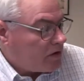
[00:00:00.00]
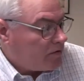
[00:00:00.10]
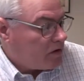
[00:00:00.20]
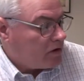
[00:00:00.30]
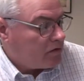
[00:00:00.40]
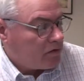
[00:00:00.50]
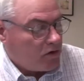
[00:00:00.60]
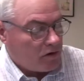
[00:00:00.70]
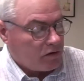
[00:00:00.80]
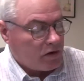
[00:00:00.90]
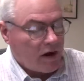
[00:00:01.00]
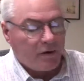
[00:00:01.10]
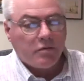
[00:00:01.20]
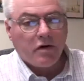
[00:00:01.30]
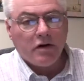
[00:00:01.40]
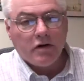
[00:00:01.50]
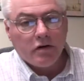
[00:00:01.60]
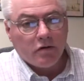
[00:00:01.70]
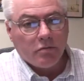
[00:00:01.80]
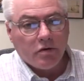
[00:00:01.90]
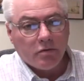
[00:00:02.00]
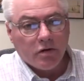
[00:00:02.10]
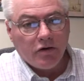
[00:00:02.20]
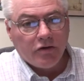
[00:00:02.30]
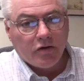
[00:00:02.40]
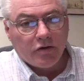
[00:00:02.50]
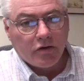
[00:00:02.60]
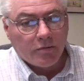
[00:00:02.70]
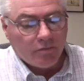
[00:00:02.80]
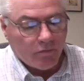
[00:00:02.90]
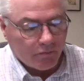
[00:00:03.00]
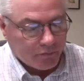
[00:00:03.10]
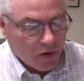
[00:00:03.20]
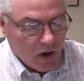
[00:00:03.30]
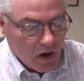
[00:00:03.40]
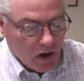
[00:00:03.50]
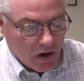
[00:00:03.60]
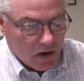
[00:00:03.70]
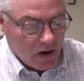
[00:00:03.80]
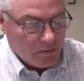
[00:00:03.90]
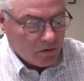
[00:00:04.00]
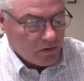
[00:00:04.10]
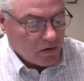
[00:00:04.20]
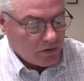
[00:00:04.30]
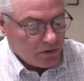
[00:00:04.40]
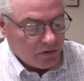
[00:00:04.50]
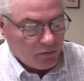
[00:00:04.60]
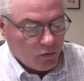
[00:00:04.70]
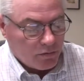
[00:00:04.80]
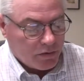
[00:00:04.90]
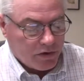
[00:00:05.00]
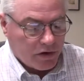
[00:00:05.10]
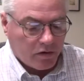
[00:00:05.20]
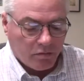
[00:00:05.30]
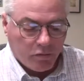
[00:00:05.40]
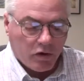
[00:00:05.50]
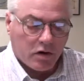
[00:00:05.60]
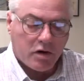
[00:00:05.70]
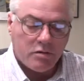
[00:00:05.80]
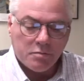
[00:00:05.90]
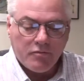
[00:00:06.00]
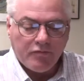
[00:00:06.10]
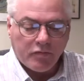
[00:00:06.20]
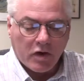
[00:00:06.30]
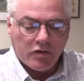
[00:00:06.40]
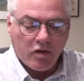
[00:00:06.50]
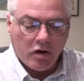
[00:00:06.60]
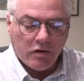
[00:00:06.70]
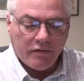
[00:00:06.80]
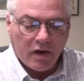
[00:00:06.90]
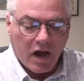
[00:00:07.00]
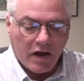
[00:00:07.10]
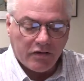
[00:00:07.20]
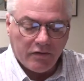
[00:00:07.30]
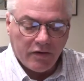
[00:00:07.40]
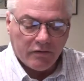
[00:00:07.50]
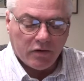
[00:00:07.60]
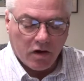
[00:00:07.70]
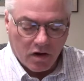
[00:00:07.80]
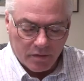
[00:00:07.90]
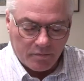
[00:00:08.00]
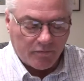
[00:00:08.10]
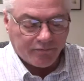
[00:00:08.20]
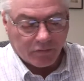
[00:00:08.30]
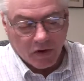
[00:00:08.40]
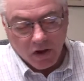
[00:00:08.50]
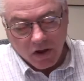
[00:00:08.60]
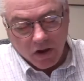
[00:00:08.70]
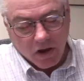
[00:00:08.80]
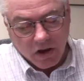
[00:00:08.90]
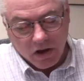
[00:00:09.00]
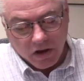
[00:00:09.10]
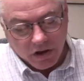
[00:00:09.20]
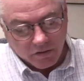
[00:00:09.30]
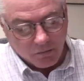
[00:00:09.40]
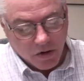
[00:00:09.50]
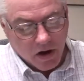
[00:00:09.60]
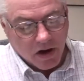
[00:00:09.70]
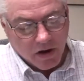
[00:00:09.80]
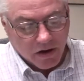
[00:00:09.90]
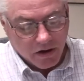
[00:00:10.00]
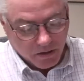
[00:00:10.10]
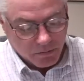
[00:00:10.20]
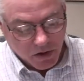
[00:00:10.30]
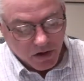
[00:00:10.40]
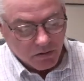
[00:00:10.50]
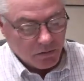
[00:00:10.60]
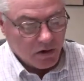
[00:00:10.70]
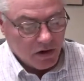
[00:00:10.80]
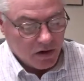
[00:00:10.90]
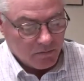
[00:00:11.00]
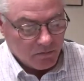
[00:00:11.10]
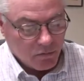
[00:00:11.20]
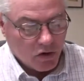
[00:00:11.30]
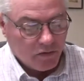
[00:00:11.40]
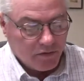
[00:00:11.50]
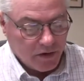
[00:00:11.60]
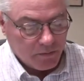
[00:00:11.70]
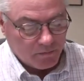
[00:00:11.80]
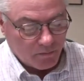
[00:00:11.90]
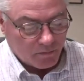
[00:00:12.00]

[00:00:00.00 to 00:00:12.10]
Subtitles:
that I've done is I've gone to the library and did a little bit of research. And I came across this one particular book. It's called The Philosophy of Law, and it's by a man by the name of Murphy,